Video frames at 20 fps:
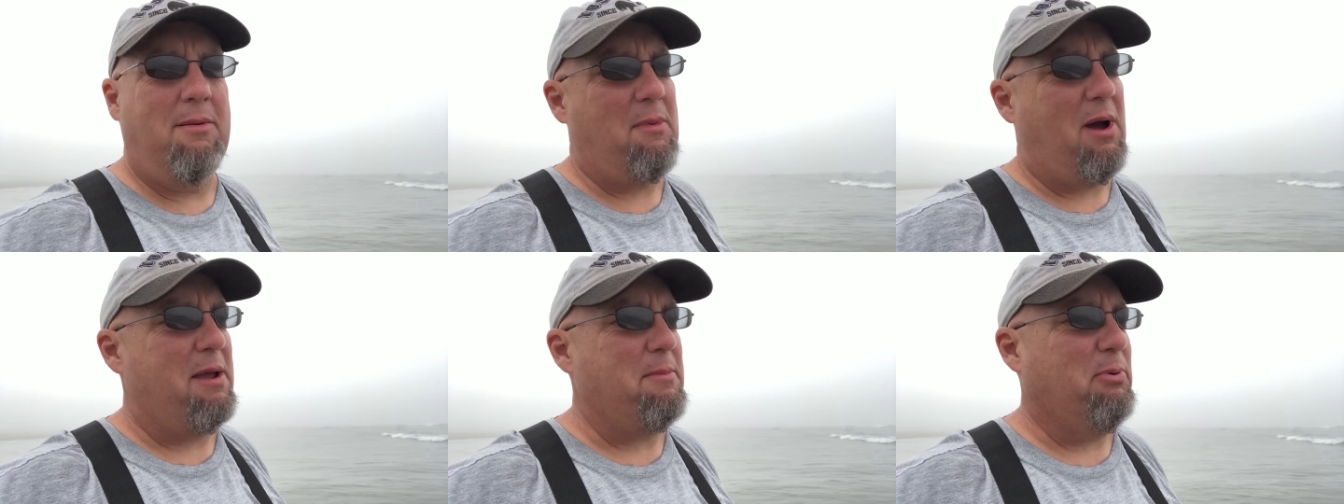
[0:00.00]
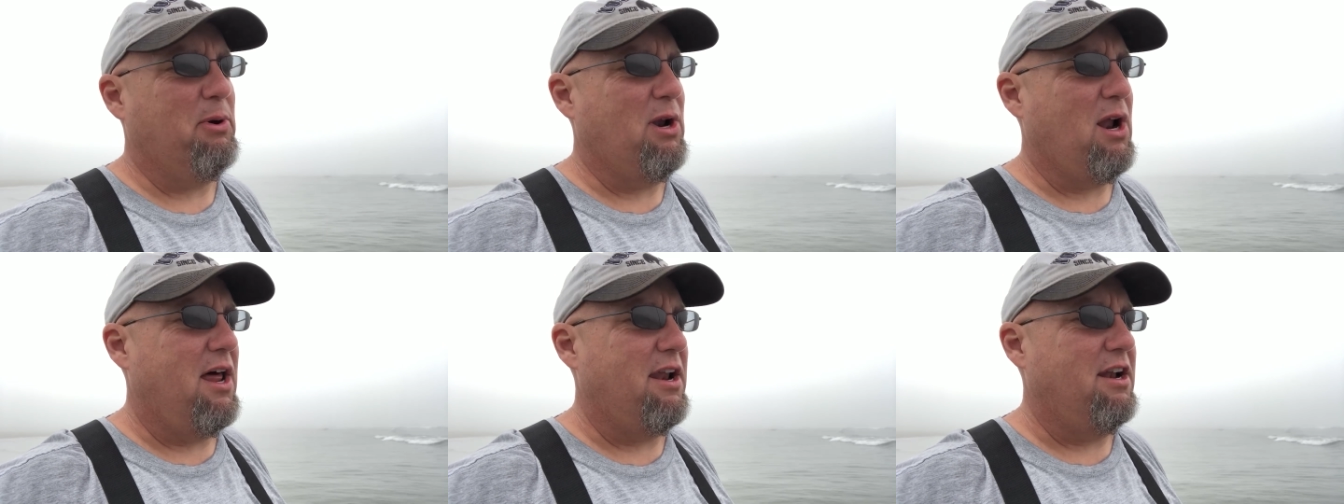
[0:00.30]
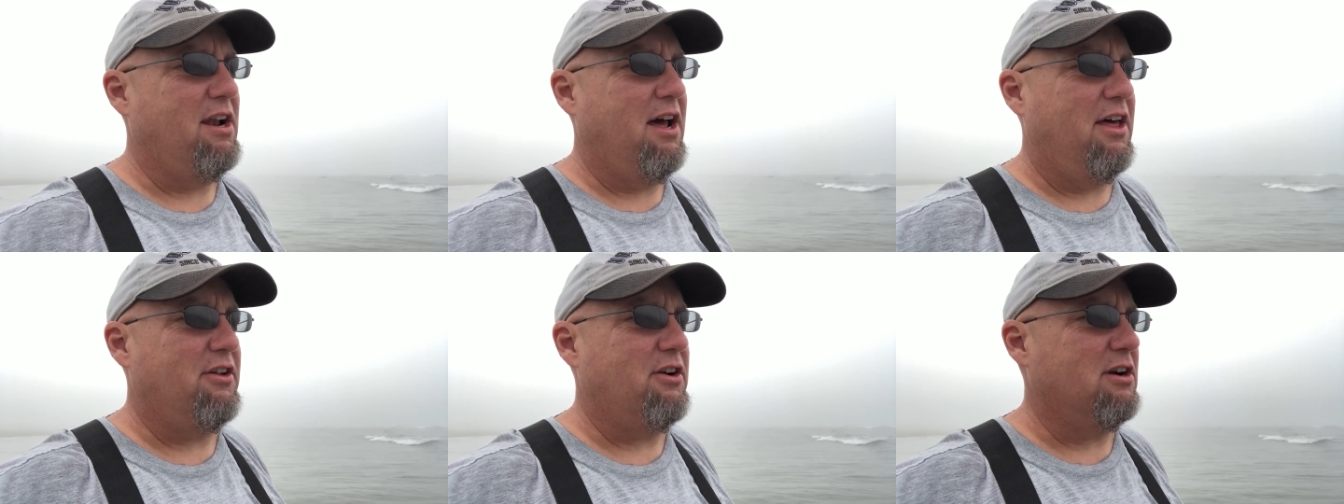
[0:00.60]
I might put on
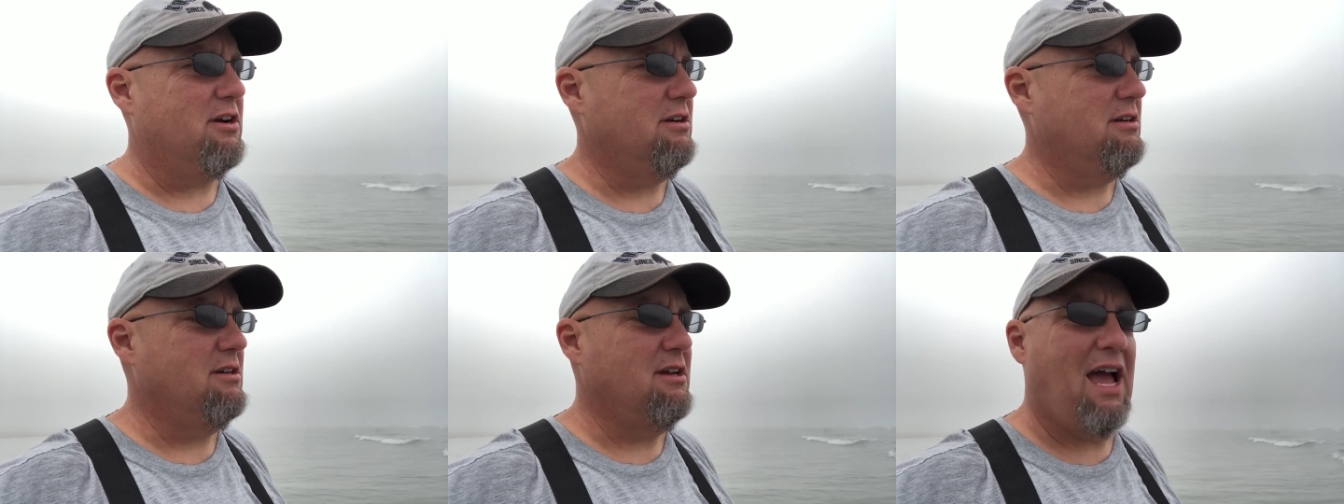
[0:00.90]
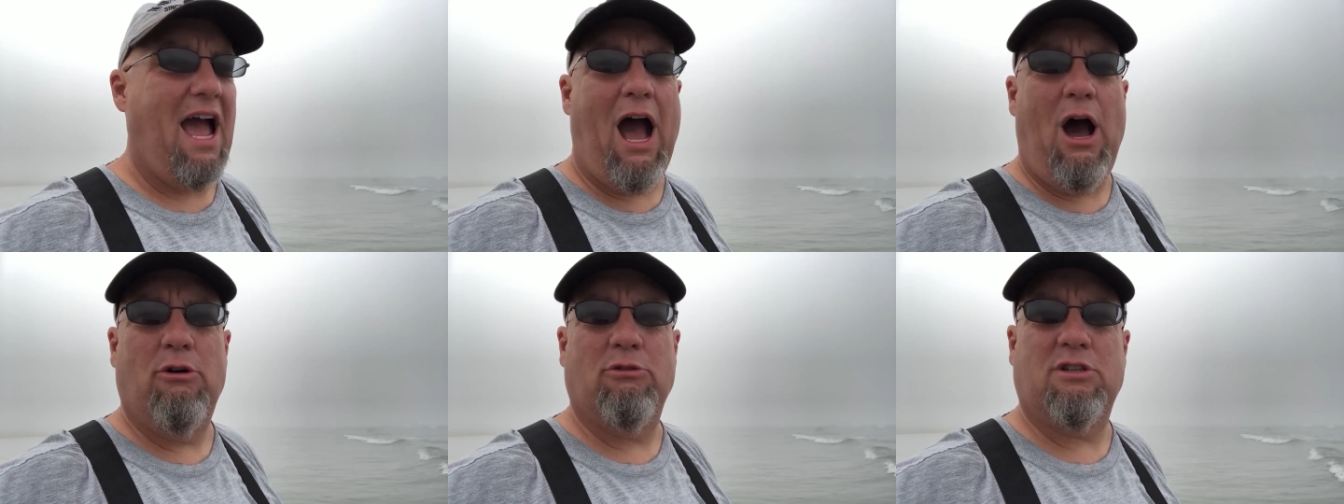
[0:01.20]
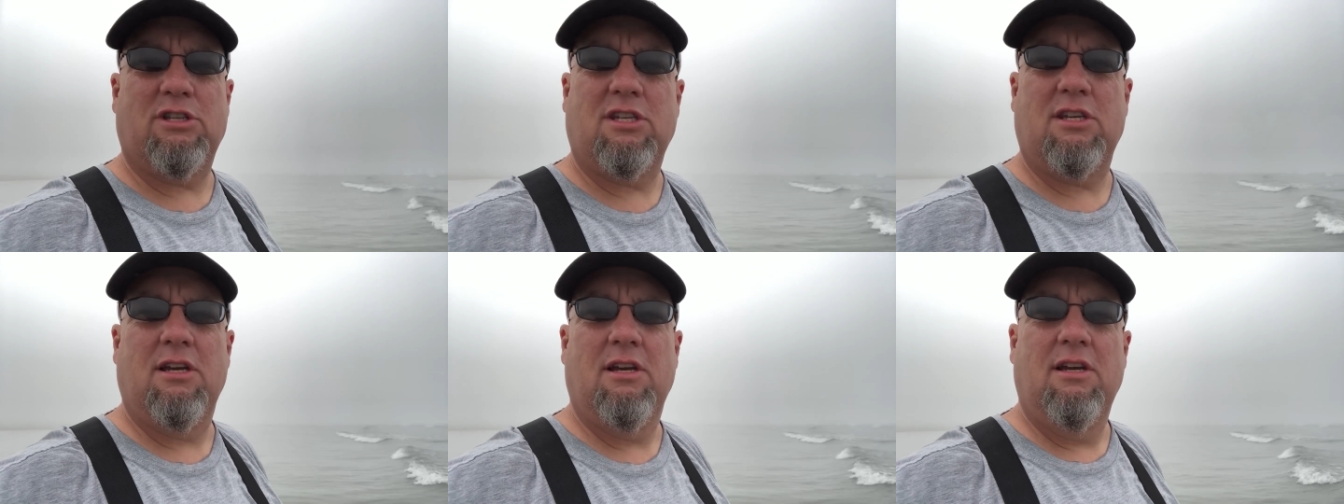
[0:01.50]
another
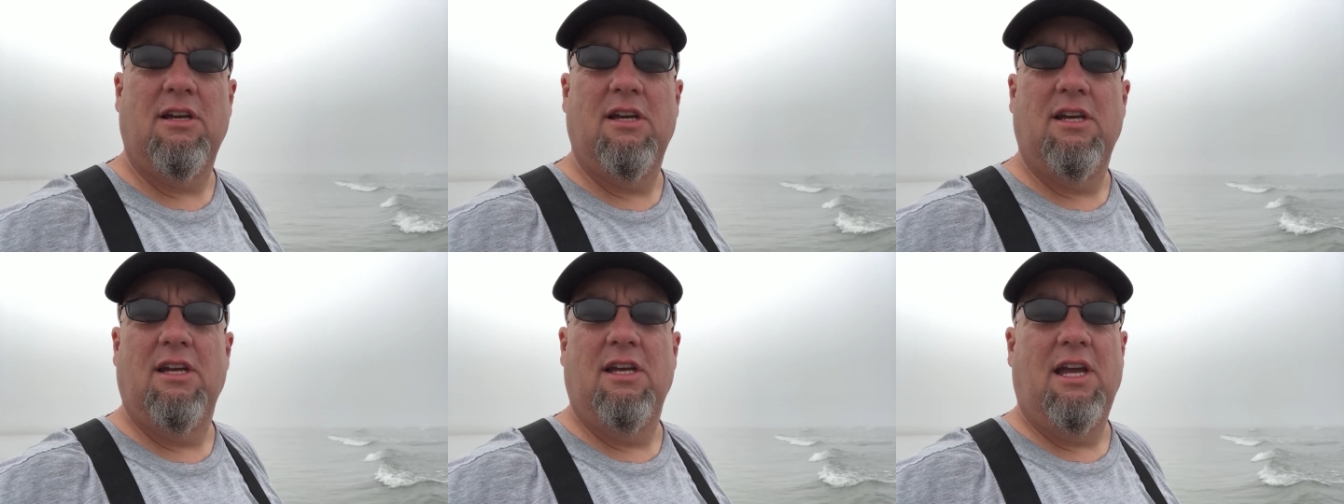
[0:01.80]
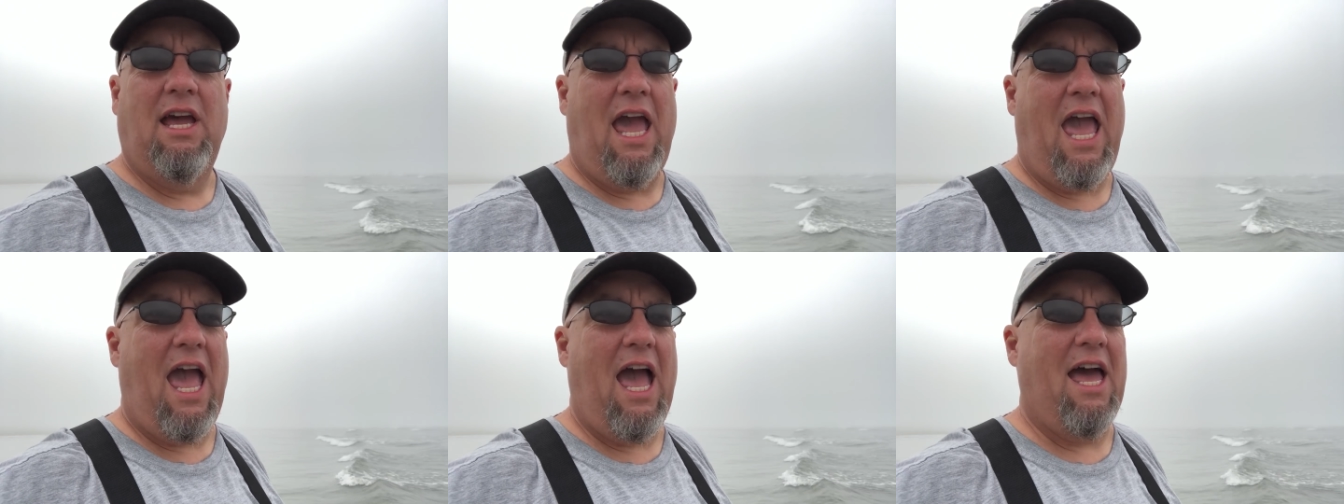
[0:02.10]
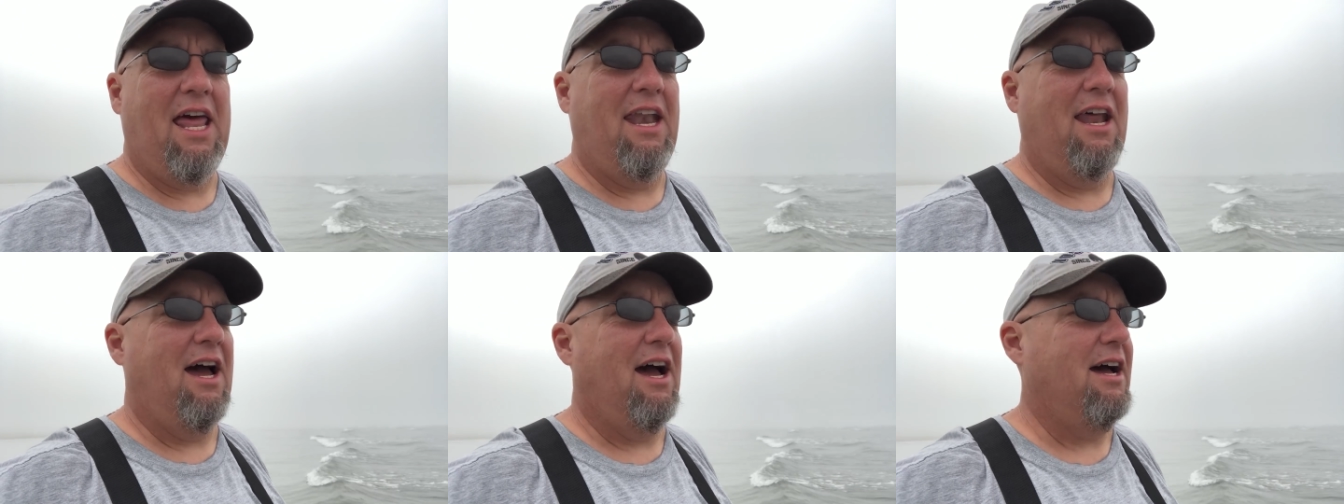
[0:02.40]
ounce
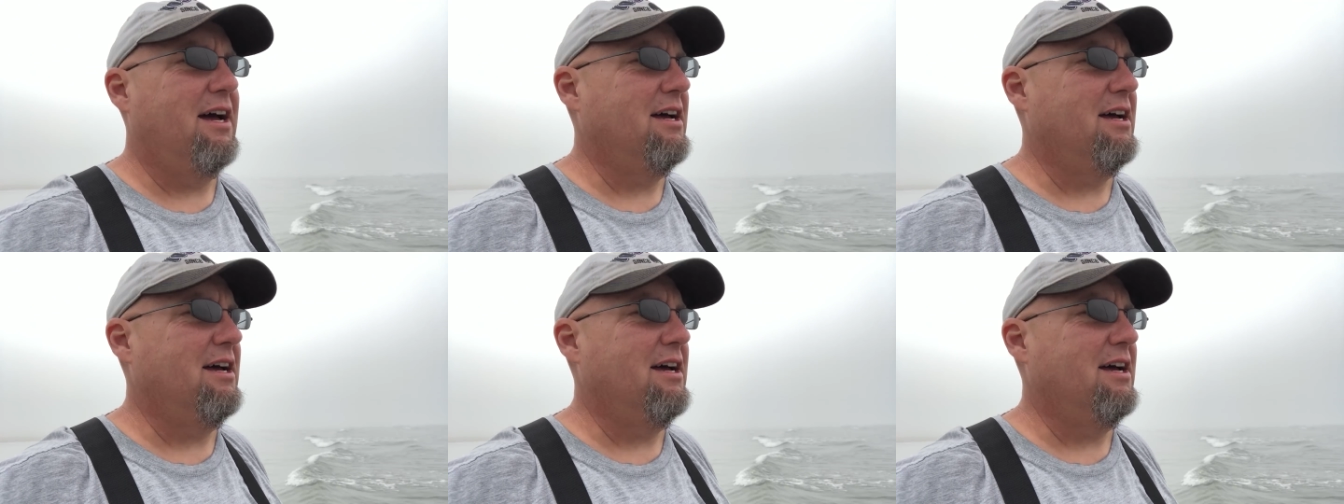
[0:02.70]
and